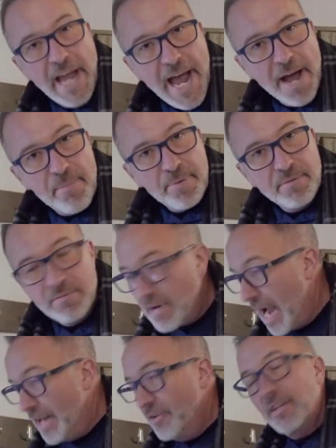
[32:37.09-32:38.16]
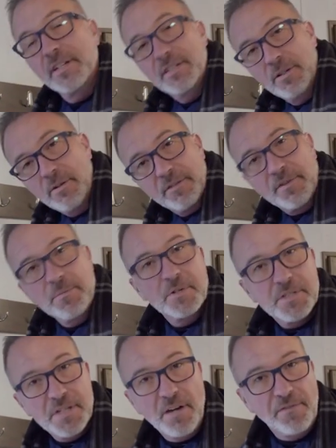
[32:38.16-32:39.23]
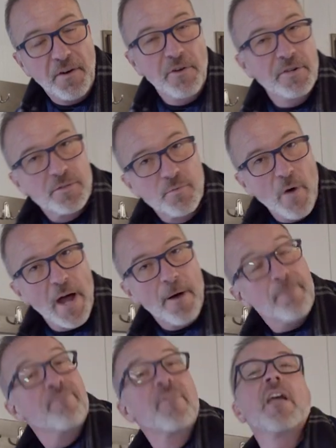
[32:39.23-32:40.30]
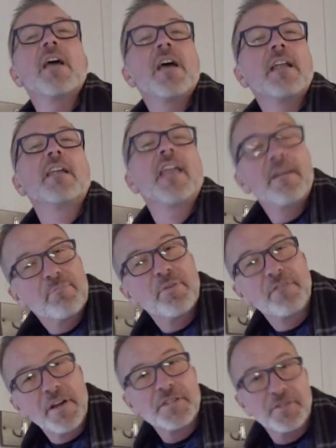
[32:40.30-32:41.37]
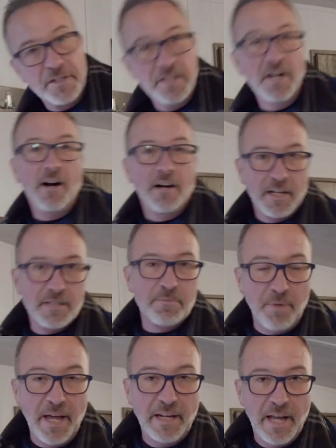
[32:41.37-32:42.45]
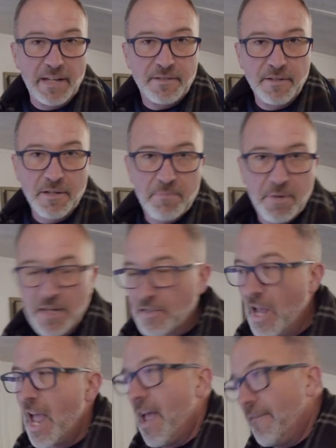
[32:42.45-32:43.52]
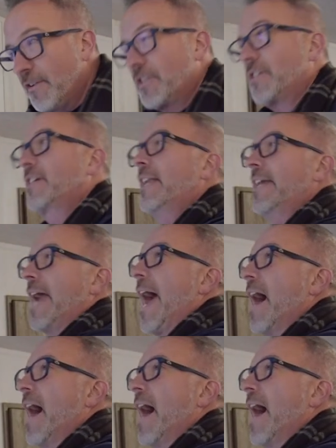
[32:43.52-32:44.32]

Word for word: the app and you can do it from your cell phone as well. Let Professor Young explain that to you because if you're sitting